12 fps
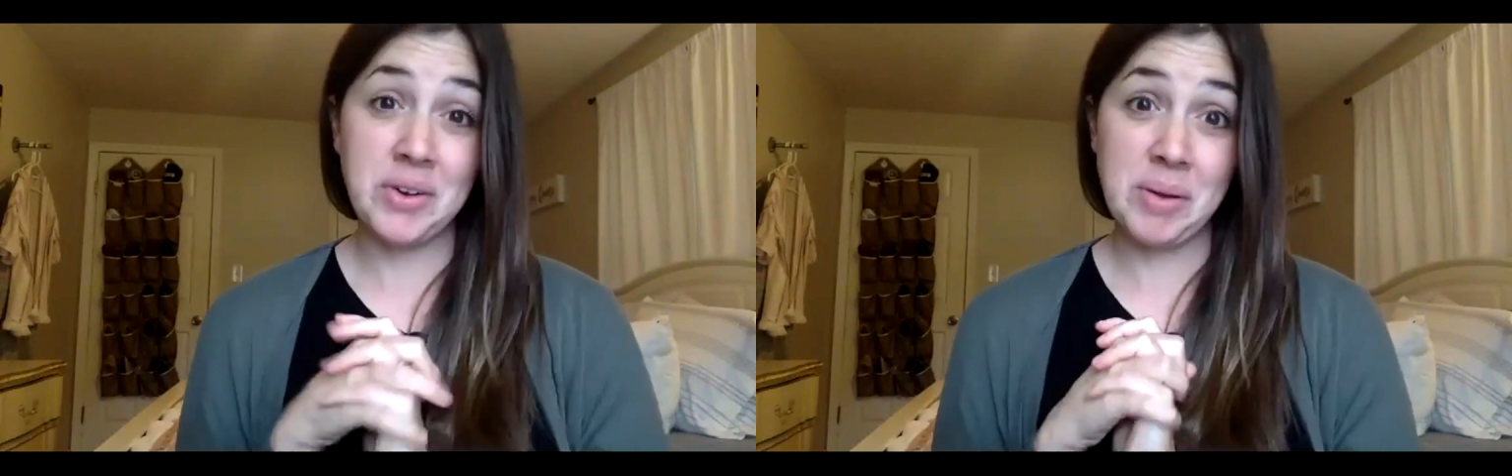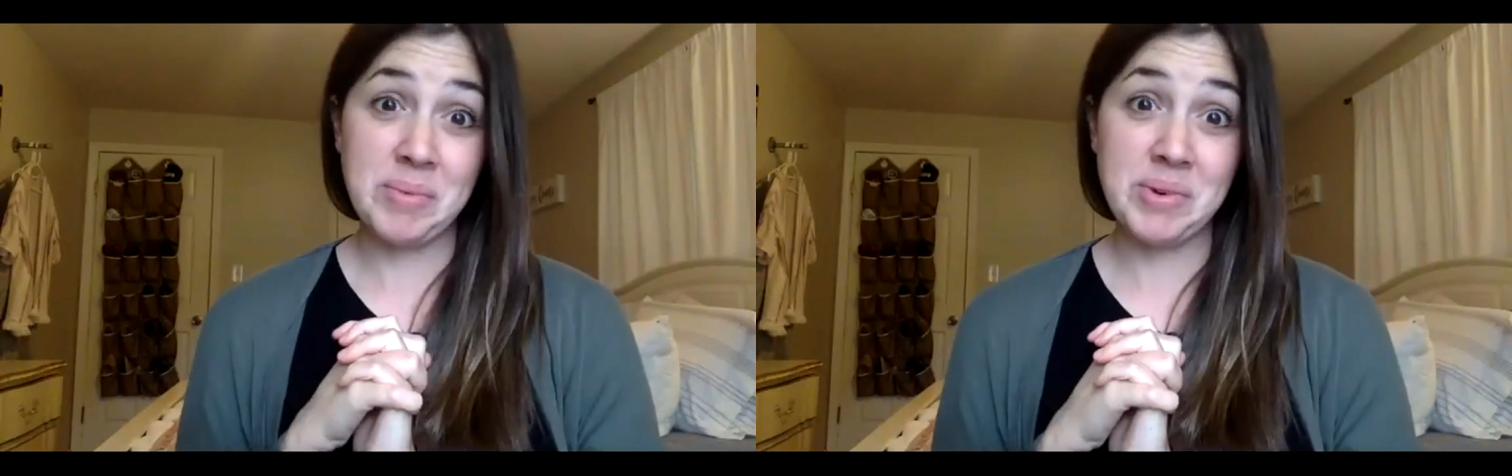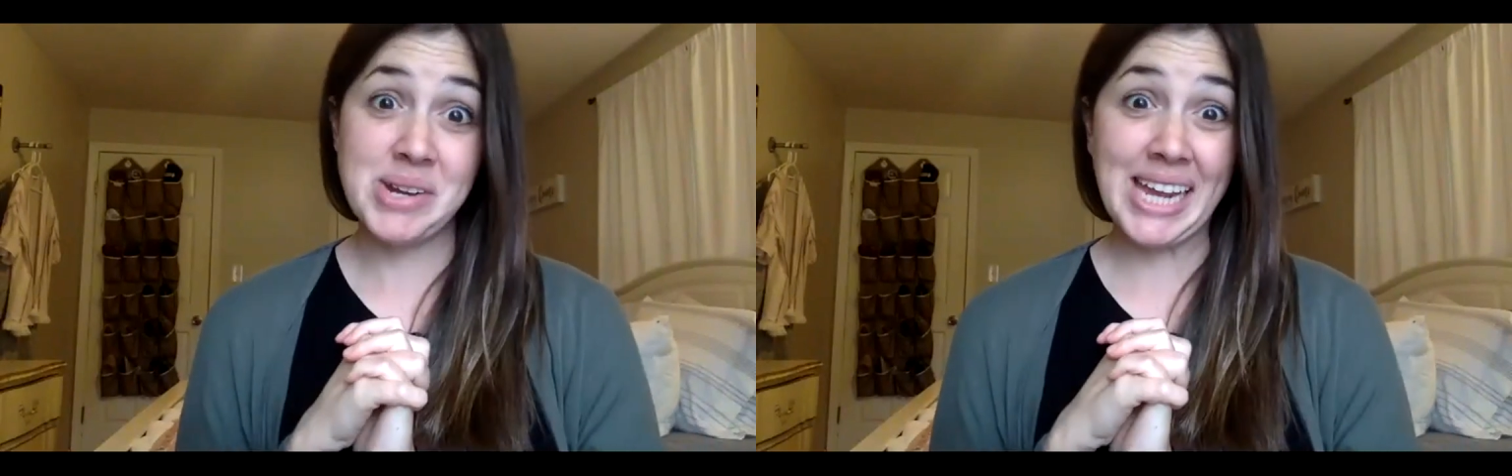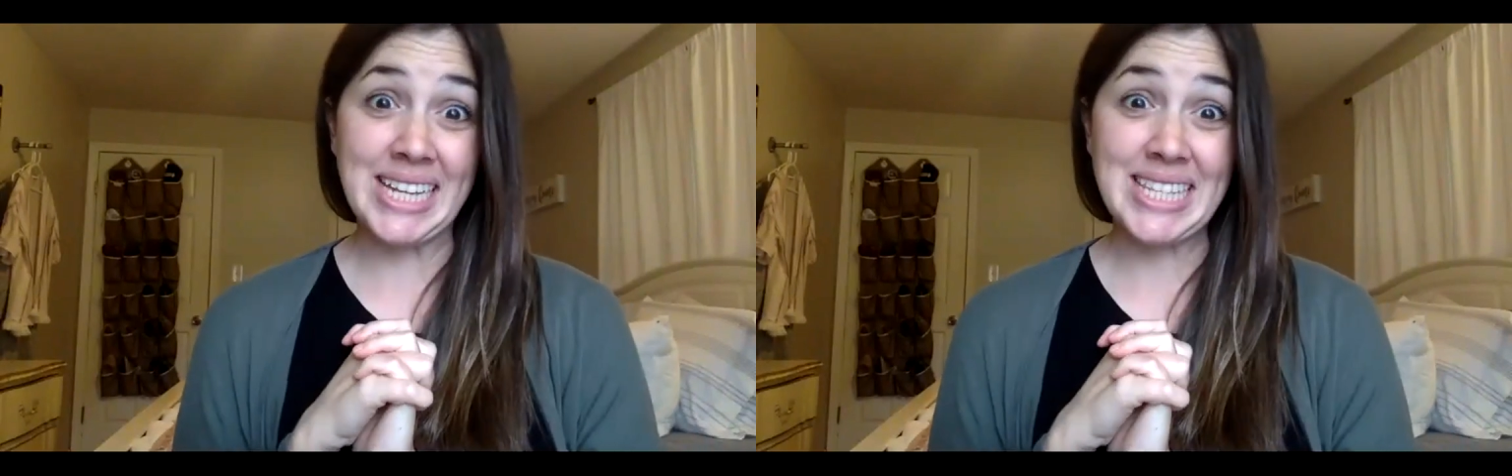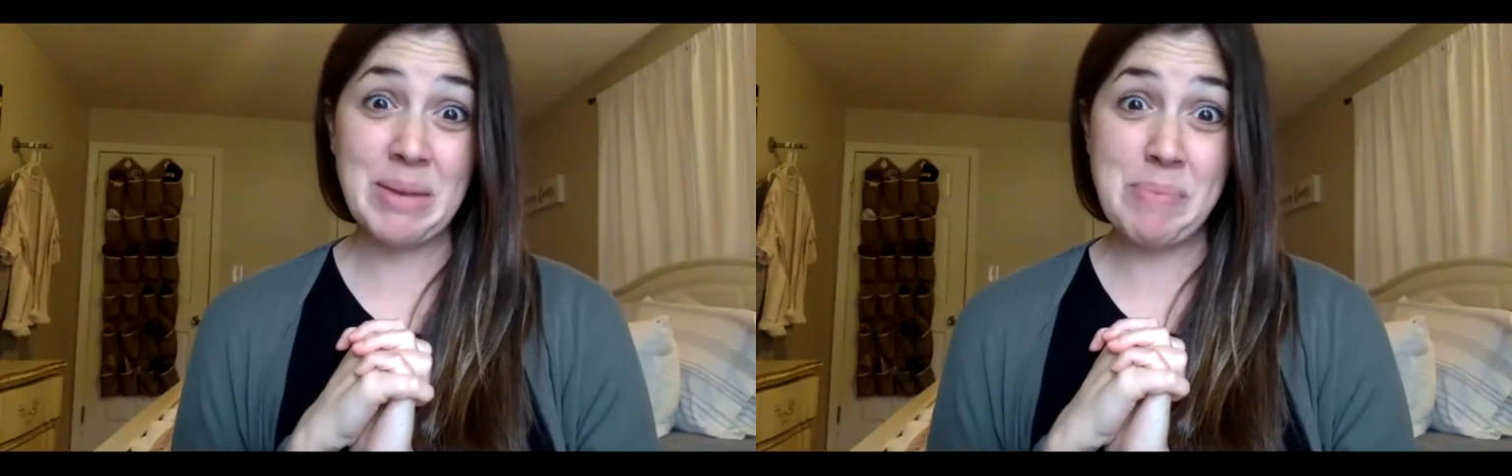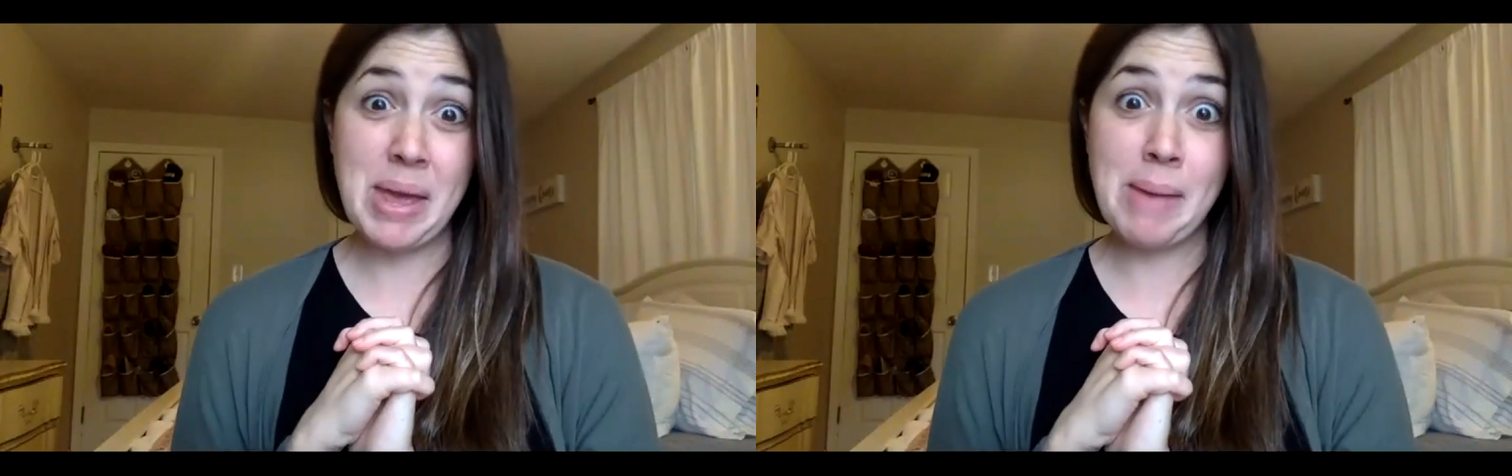number nines
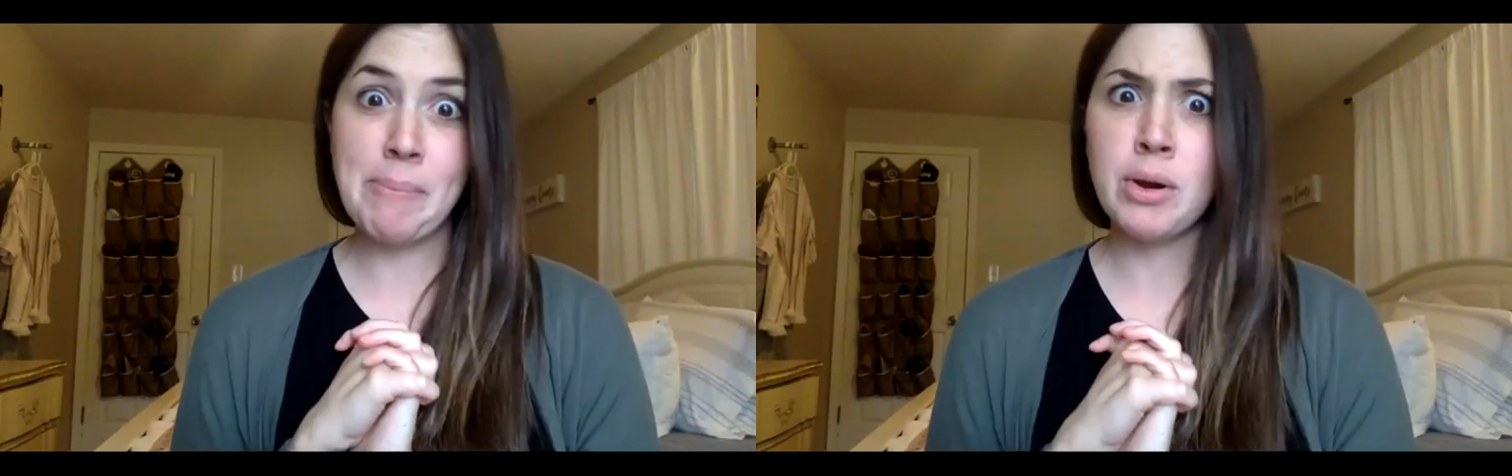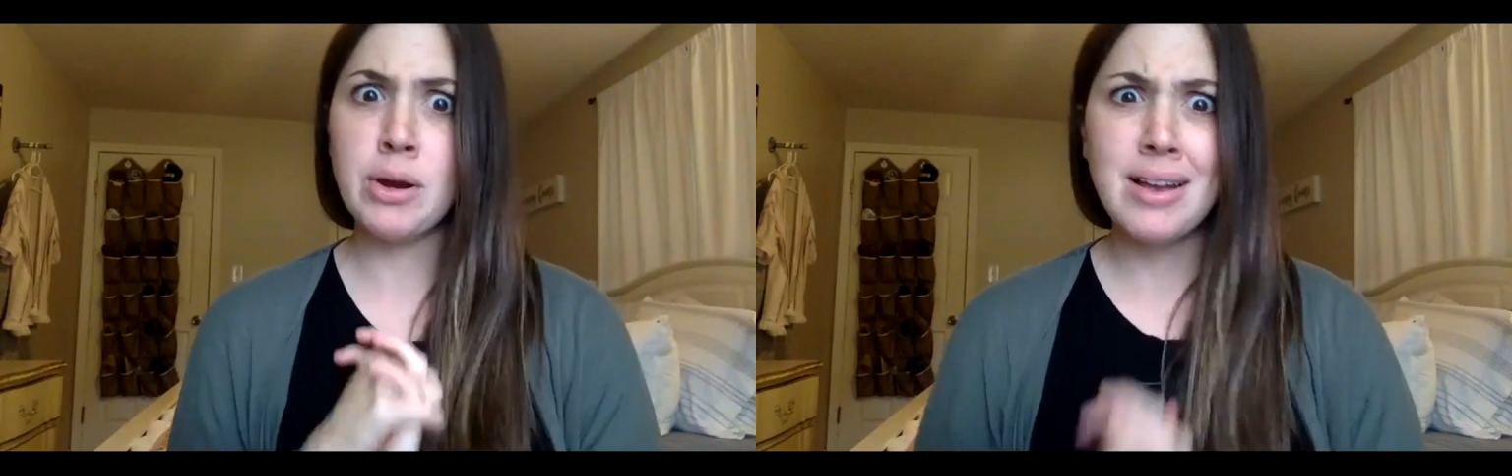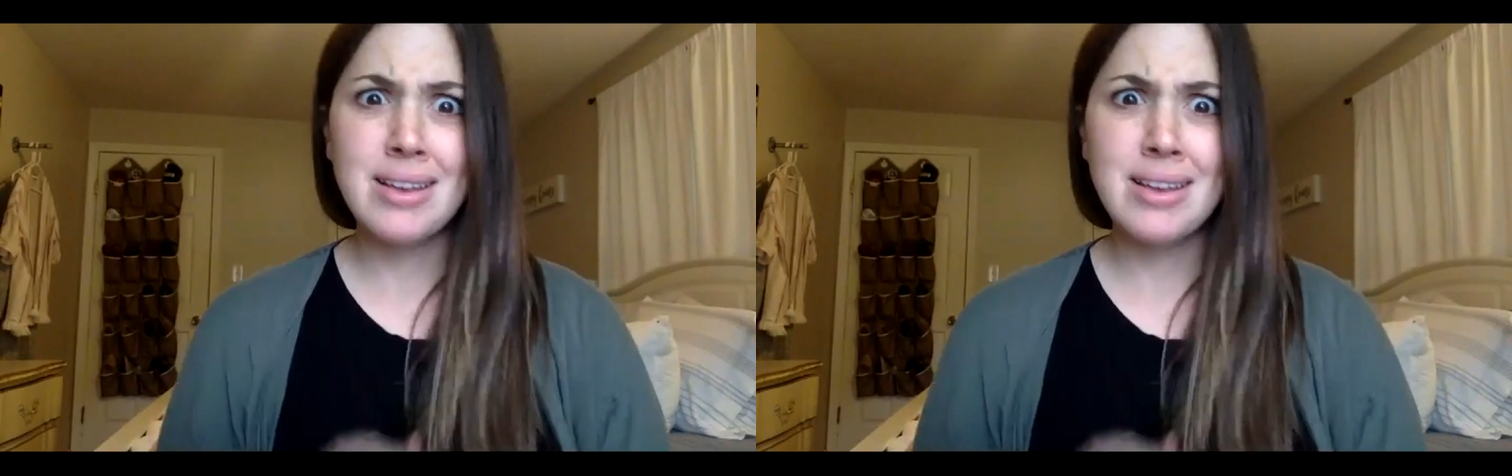on paper,